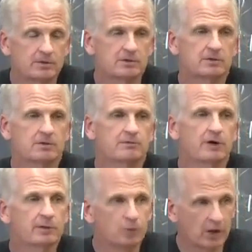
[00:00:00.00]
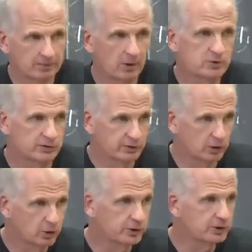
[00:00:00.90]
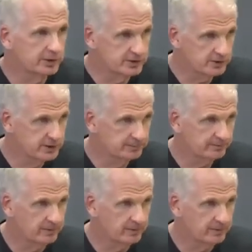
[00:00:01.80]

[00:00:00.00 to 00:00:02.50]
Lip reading: very broad approach of colonial history,